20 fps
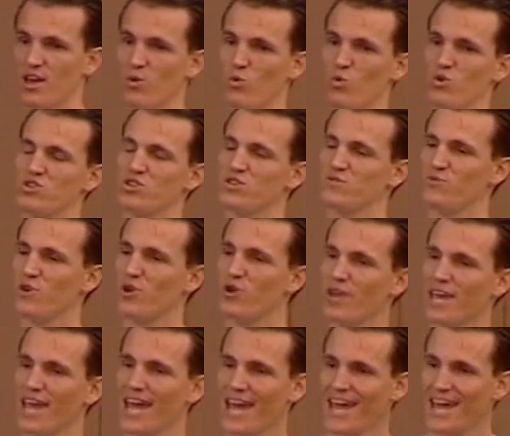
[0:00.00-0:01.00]
which is
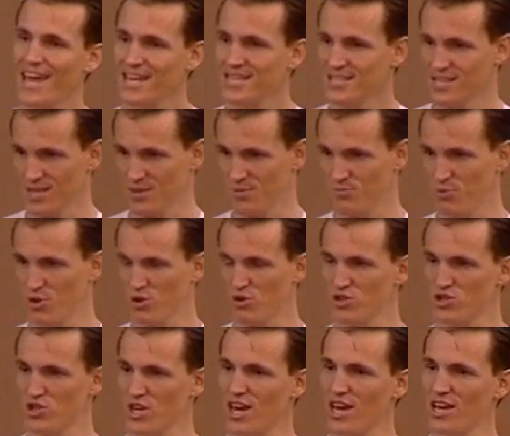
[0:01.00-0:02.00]
very handy because
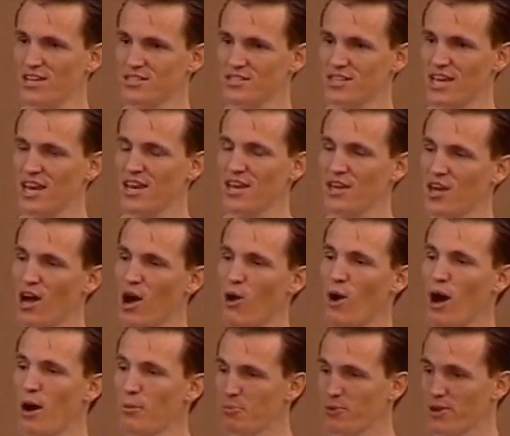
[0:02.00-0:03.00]
shares tend to go
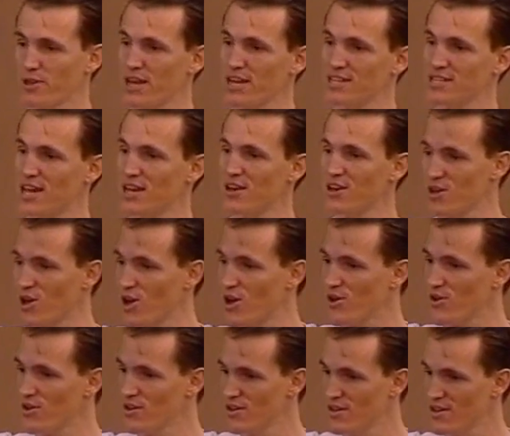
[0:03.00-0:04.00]
up and they tend to
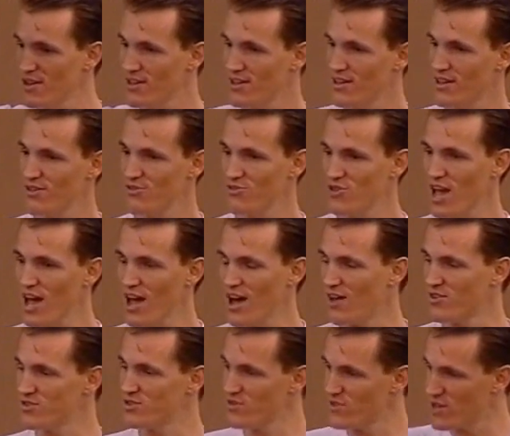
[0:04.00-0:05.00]
go
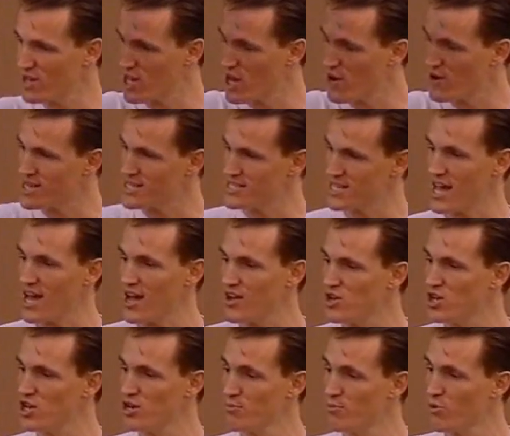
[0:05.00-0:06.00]
down. So if they're going down,
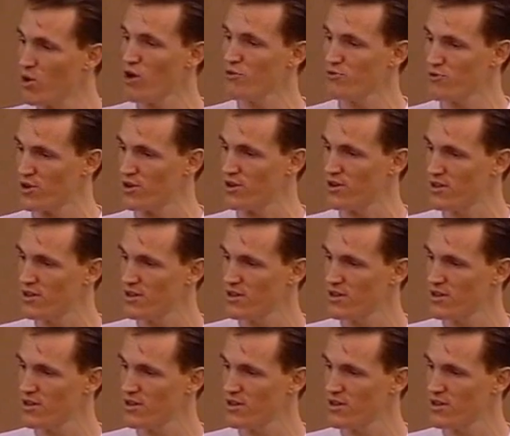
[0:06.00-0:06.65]
you can profit.